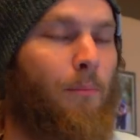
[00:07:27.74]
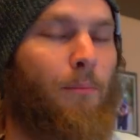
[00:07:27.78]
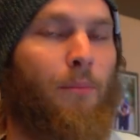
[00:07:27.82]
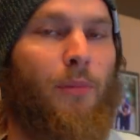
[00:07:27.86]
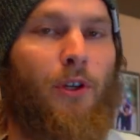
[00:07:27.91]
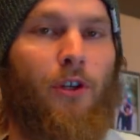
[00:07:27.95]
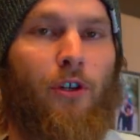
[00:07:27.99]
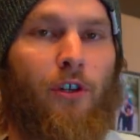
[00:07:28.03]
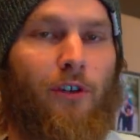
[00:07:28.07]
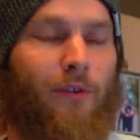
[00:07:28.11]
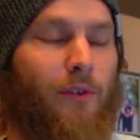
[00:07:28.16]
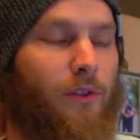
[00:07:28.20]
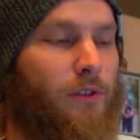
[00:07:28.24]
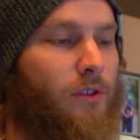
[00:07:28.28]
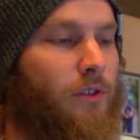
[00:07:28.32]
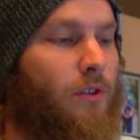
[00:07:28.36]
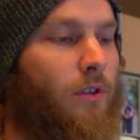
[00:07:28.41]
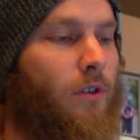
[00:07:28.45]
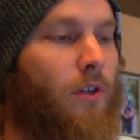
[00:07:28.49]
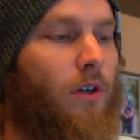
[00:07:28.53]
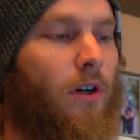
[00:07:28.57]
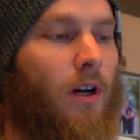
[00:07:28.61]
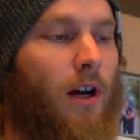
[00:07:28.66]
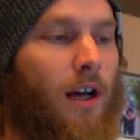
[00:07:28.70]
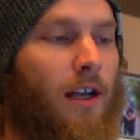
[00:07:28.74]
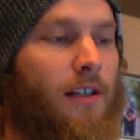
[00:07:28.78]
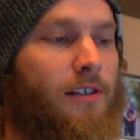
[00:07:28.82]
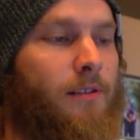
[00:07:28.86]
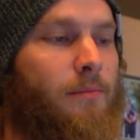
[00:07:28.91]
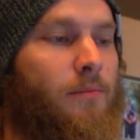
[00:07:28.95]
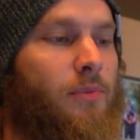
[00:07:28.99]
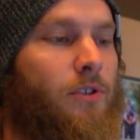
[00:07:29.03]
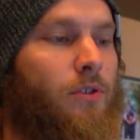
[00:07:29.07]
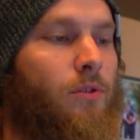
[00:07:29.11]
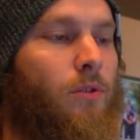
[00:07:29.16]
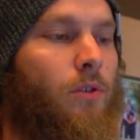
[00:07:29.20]
Beautiful school,
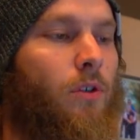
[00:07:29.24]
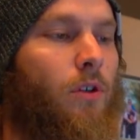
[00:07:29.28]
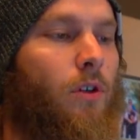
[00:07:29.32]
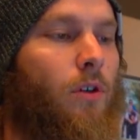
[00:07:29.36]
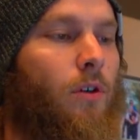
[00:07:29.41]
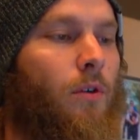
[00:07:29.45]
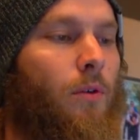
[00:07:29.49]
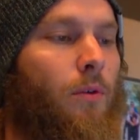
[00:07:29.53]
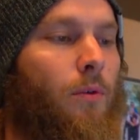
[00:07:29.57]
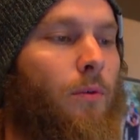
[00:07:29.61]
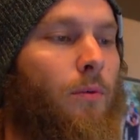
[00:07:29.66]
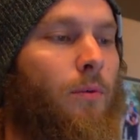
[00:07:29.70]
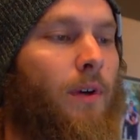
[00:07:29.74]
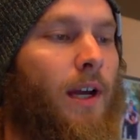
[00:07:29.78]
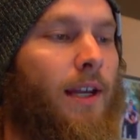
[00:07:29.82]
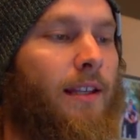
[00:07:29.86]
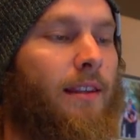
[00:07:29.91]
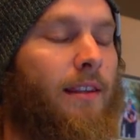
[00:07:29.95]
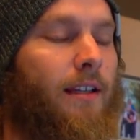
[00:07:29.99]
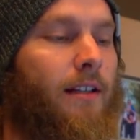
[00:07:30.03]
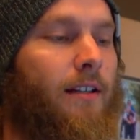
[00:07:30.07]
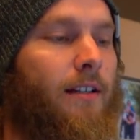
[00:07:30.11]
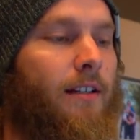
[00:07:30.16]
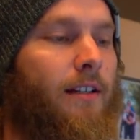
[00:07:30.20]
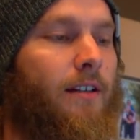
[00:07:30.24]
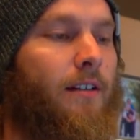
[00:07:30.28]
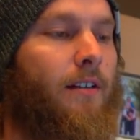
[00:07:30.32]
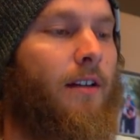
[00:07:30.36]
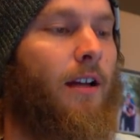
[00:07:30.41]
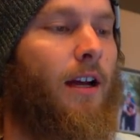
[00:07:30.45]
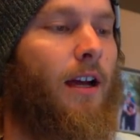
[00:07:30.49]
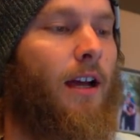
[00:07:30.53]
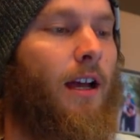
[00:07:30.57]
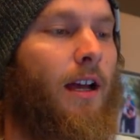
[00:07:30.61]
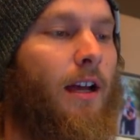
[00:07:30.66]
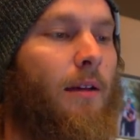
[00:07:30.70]
awesome school, right there
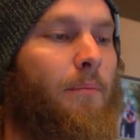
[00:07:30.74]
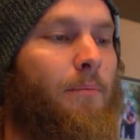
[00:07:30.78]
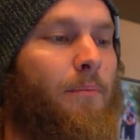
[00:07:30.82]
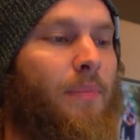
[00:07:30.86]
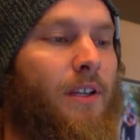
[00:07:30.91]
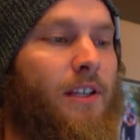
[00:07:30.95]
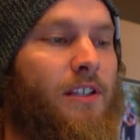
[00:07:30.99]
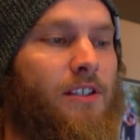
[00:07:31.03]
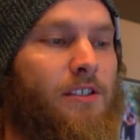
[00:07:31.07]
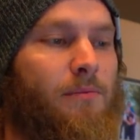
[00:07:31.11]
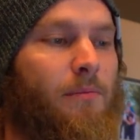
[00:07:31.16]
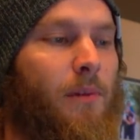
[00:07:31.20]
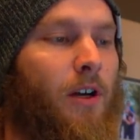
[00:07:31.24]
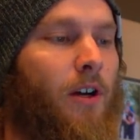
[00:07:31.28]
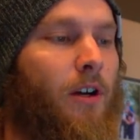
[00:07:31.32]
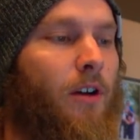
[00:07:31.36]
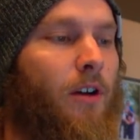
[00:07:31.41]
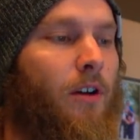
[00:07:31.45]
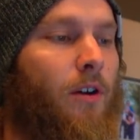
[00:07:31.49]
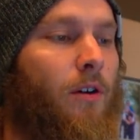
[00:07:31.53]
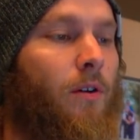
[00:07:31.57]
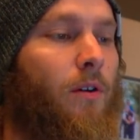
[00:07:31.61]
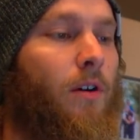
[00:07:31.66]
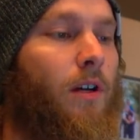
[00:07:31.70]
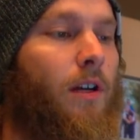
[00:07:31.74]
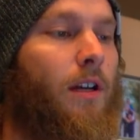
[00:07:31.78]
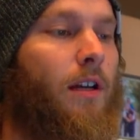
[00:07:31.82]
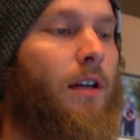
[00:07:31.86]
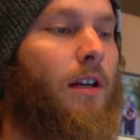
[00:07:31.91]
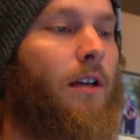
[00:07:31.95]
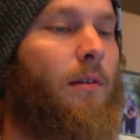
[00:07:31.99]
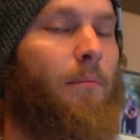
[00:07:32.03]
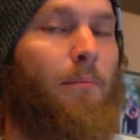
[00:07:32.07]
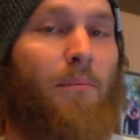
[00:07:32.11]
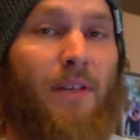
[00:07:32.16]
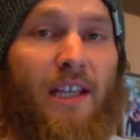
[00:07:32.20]
near Pismo
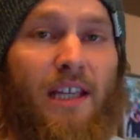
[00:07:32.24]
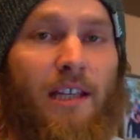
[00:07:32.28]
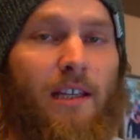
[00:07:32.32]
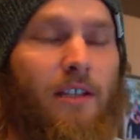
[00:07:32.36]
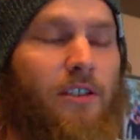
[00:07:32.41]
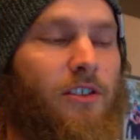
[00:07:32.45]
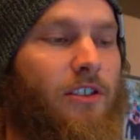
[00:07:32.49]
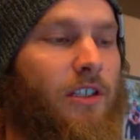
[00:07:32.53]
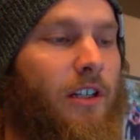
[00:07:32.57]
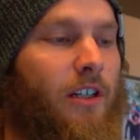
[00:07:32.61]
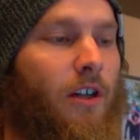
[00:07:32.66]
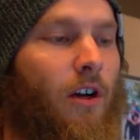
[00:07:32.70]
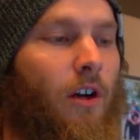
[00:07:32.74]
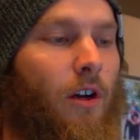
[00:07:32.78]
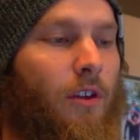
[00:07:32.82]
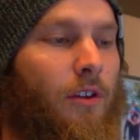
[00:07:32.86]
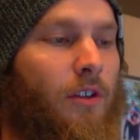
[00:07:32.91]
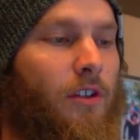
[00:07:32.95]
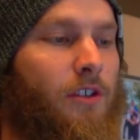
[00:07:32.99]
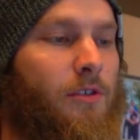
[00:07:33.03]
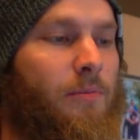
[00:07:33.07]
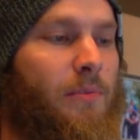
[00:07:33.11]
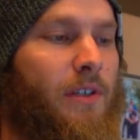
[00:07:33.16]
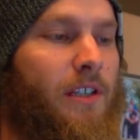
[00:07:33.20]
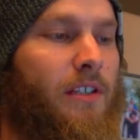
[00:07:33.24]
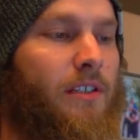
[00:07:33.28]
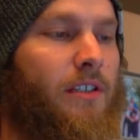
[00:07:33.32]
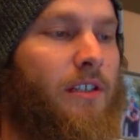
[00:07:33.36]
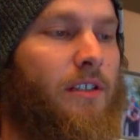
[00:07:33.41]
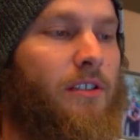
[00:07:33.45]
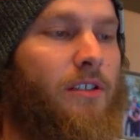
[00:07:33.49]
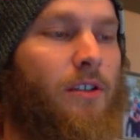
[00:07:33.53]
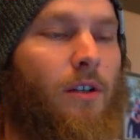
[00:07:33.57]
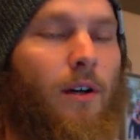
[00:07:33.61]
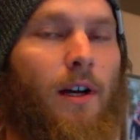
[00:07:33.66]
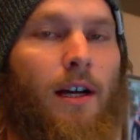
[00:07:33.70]
Beach and all those
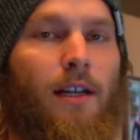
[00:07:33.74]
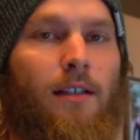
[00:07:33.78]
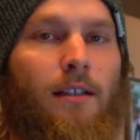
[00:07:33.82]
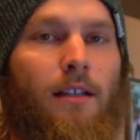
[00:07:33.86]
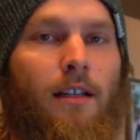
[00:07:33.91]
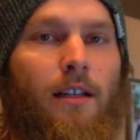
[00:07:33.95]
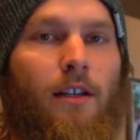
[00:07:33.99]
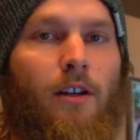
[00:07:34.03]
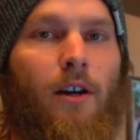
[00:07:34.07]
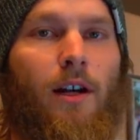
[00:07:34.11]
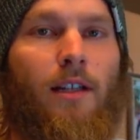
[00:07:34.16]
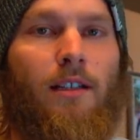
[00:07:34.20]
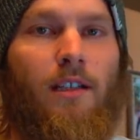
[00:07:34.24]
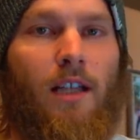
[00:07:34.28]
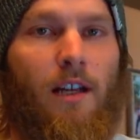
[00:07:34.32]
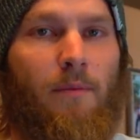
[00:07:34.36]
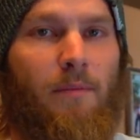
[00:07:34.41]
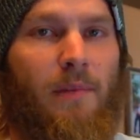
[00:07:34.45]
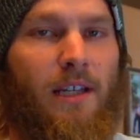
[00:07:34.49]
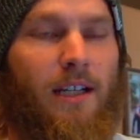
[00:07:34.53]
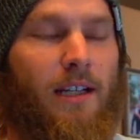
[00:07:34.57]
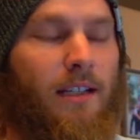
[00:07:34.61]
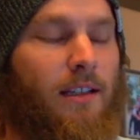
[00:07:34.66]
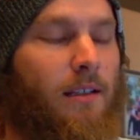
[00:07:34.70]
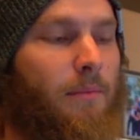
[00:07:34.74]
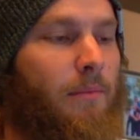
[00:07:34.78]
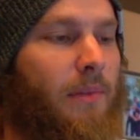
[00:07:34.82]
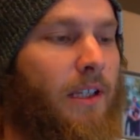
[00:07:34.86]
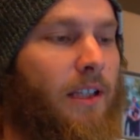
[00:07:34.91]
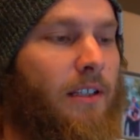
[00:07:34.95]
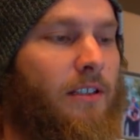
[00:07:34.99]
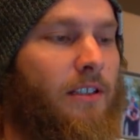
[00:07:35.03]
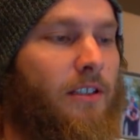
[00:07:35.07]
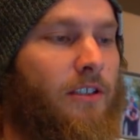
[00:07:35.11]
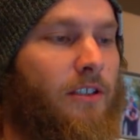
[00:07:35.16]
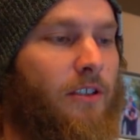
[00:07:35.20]
beaches. So I love being at the
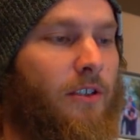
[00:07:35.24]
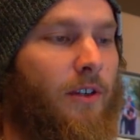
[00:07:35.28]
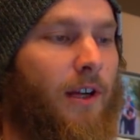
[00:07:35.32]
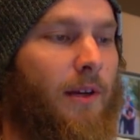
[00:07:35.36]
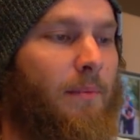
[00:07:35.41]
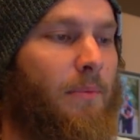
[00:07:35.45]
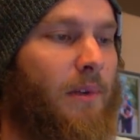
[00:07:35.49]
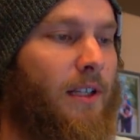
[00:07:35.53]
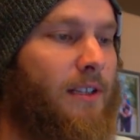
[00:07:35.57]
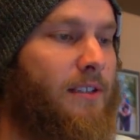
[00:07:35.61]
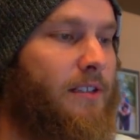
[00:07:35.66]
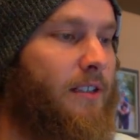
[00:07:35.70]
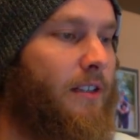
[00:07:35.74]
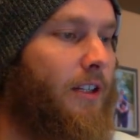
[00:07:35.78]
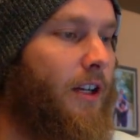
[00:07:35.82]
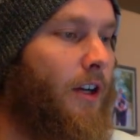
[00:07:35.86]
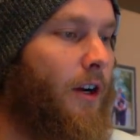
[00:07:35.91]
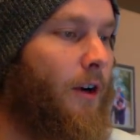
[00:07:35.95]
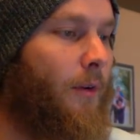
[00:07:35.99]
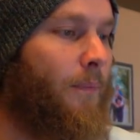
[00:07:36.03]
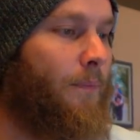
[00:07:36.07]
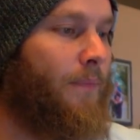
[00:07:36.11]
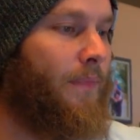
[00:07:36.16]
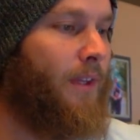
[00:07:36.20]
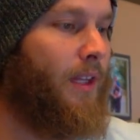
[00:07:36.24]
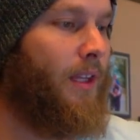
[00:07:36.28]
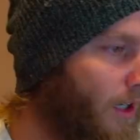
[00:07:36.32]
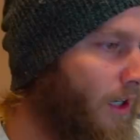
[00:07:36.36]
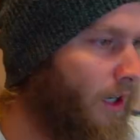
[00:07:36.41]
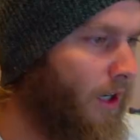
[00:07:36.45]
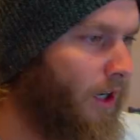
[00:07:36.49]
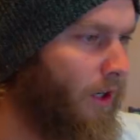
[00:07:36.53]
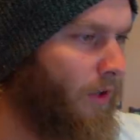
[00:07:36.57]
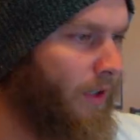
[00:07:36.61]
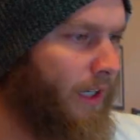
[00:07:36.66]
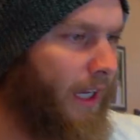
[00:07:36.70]
beach. It's a great place to go.
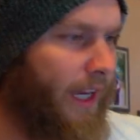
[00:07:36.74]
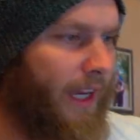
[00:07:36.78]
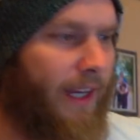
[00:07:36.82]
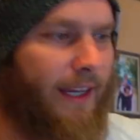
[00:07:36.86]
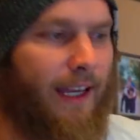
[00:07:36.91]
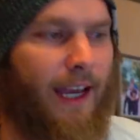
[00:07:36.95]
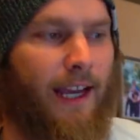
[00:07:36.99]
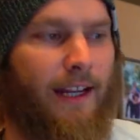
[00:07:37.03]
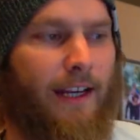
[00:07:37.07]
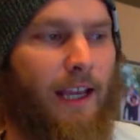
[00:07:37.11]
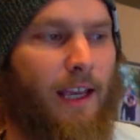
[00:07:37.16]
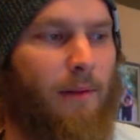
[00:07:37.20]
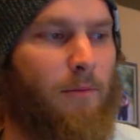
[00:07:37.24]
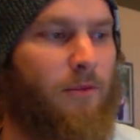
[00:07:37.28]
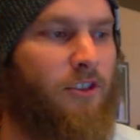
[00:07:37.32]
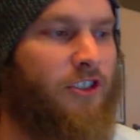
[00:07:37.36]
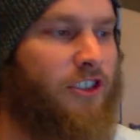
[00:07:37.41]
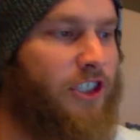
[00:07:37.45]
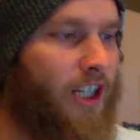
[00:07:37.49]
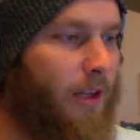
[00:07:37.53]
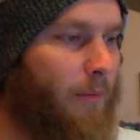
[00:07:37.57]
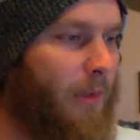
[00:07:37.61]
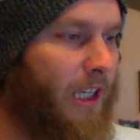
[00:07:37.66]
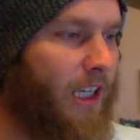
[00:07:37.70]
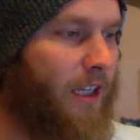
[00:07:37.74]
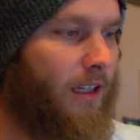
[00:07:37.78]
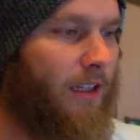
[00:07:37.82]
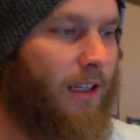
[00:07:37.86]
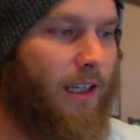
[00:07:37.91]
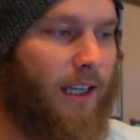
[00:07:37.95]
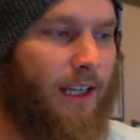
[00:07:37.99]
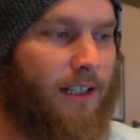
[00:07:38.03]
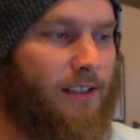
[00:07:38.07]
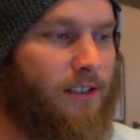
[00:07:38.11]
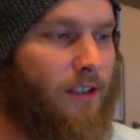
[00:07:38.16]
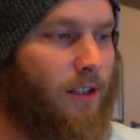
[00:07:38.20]
Okay, a guy named Jimmy,
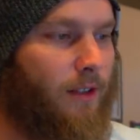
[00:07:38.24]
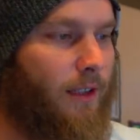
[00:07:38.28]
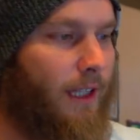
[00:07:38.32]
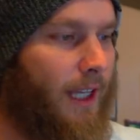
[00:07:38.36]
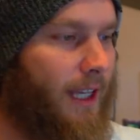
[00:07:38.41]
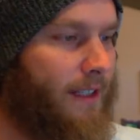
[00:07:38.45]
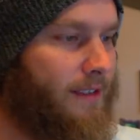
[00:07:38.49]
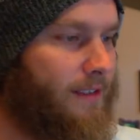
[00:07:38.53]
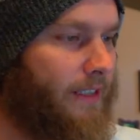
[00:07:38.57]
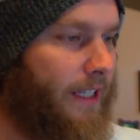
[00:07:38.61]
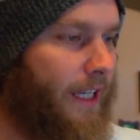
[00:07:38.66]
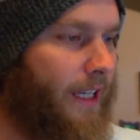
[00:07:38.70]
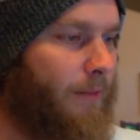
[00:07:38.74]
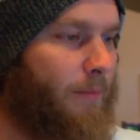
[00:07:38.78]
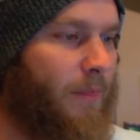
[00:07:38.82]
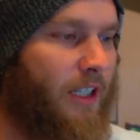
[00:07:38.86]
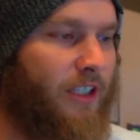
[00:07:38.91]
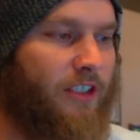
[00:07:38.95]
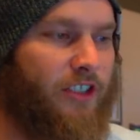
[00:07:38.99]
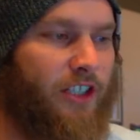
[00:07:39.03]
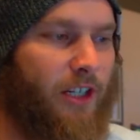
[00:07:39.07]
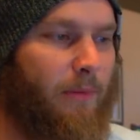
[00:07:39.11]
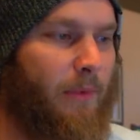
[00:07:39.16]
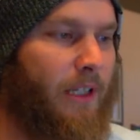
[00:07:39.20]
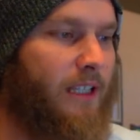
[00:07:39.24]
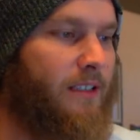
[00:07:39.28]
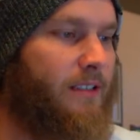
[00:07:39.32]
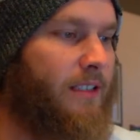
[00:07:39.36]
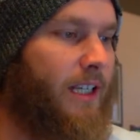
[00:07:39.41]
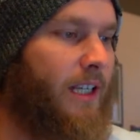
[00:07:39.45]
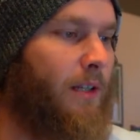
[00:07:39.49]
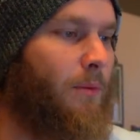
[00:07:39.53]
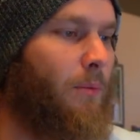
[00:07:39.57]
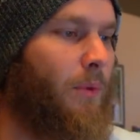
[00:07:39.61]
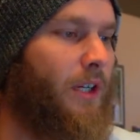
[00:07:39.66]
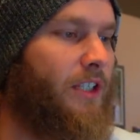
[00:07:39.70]
he has no last name, but Jimmy
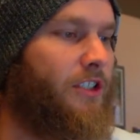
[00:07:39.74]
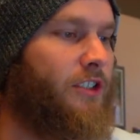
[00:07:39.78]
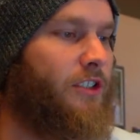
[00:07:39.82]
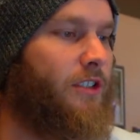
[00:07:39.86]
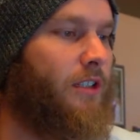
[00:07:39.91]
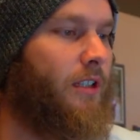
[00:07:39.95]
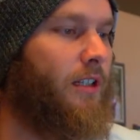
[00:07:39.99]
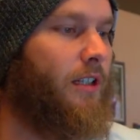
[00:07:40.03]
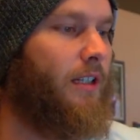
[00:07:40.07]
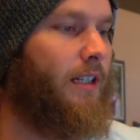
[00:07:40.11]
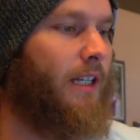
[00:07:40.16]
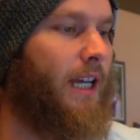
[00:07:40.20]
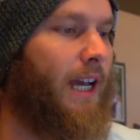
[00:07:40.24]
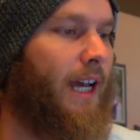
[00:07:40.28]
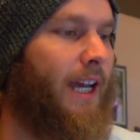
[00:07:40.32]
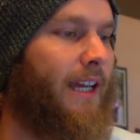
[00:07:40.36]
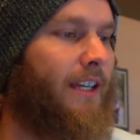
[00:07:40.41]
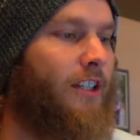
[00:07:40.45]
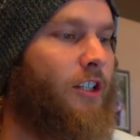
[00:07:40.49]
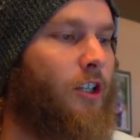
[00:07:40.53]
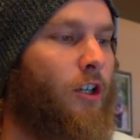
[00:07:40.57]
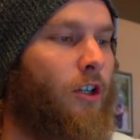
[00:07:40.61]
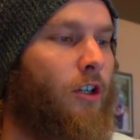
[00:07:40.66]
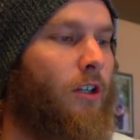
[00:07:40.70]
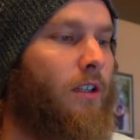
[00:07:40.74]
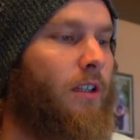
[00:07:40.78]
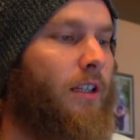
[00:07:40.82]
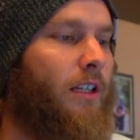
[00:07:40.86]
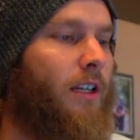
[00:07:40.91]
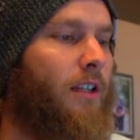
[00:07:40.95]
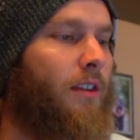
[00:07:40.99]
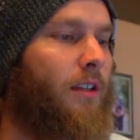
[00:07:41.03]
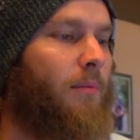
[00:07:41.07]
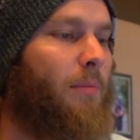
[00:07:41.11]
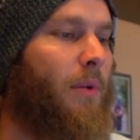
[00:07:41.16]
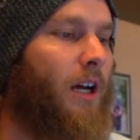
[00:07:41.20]
said, which guy currently
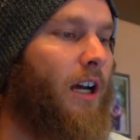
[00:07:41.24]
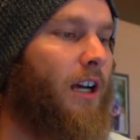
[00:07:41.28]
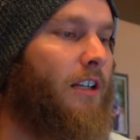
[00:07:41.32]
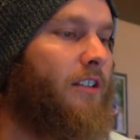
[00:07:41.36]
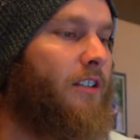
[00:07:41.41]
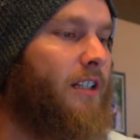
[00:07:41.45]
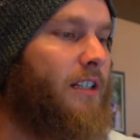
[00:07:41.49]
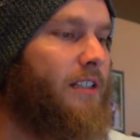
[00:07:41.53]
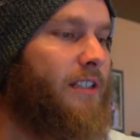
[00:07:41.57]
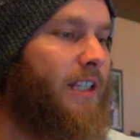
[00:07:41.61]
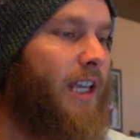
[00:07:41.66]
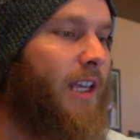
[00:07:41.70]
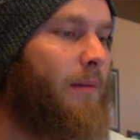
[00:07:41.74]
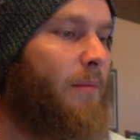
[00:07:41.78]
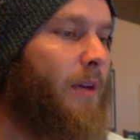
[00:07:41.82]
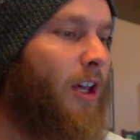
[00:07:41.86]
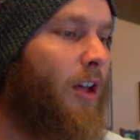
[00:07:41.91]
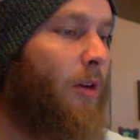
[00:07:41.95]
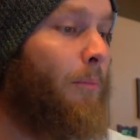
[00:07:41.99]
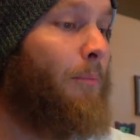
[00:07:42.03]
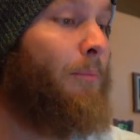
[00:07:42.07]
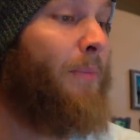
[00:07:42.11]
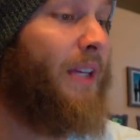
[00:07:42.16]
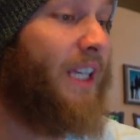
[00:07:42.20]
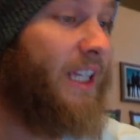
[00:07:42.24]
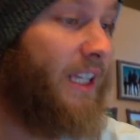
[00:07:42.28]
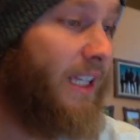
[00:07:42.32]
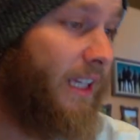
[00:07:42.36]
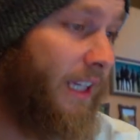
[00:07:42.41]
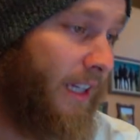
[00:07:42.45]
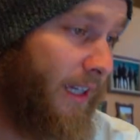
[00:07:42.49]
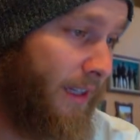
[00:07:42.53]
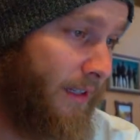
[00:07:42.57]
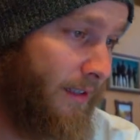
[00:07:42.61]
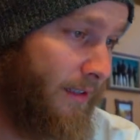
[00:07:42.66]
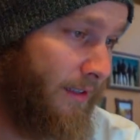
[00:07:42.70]
on the Padres MLB